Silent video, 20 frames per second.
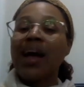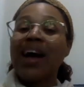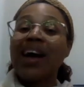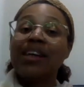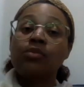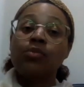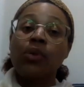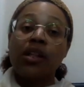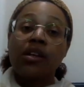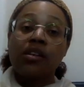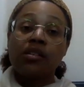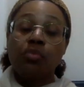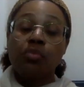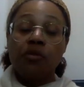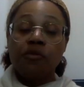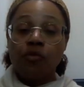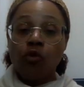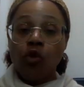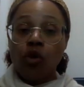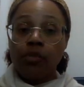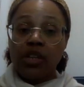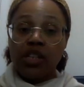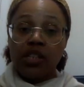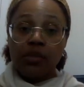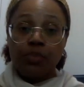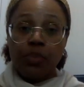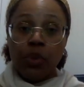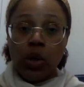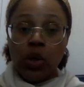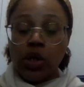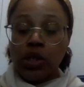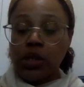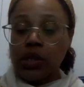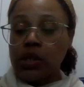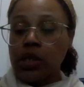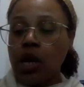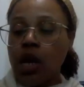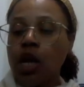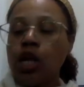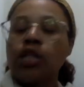as well as performance
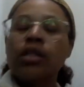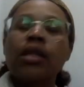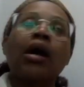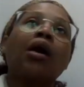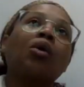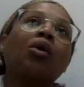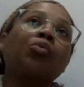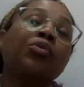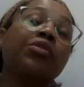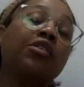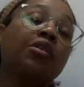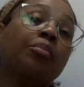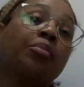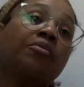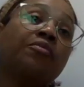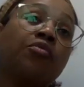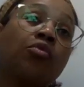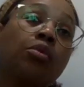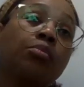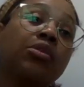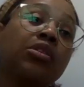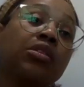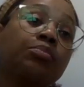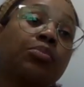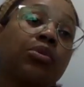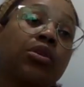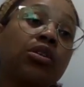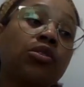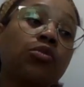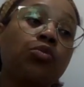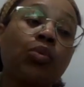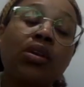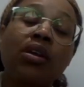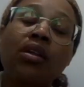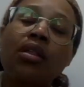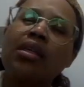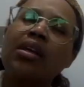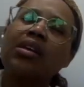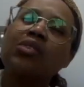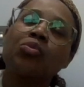bonds. Now, with your performance bonds, one of
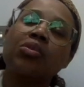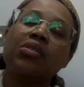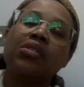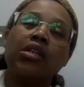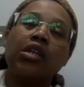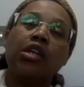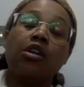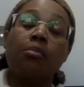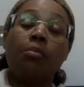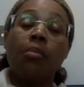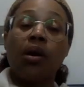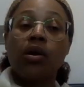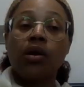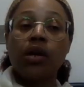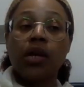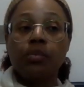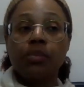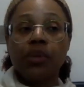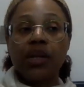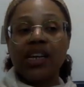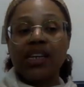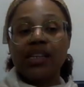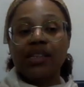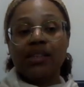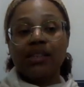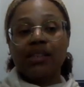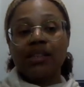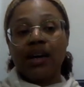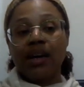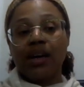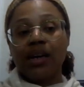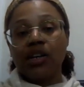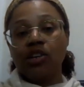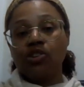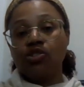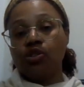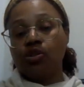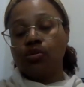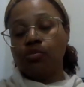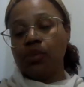the things we're seeing in the marketplace is that
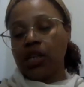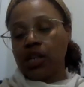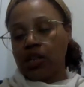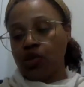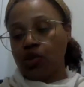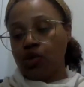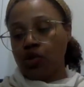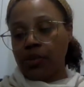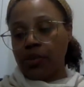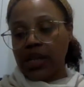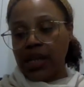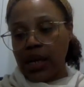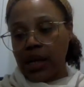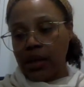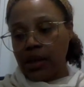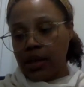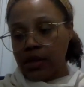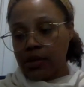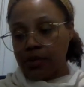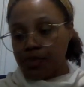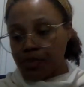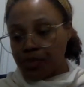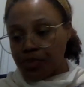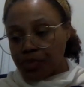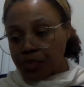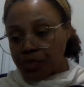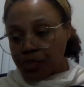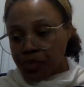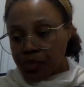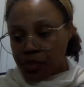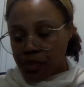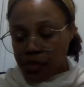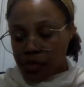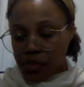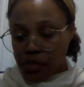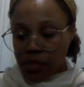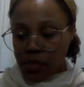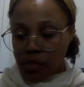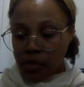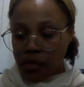because you normally get this
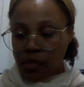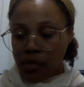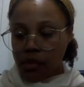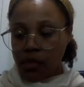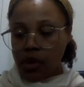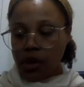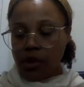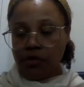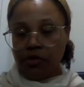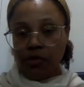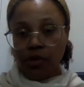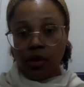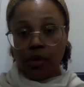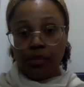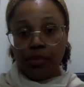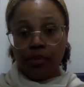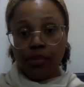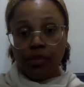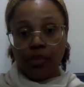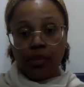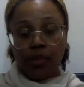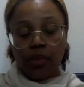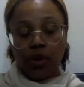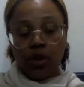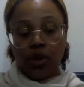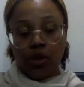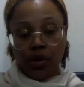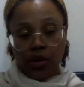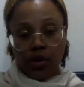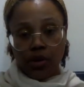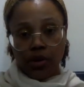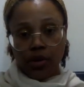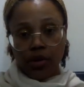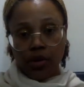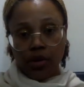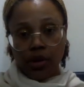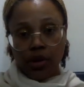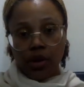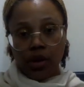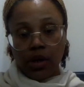from
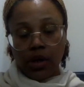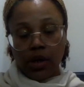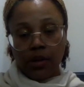your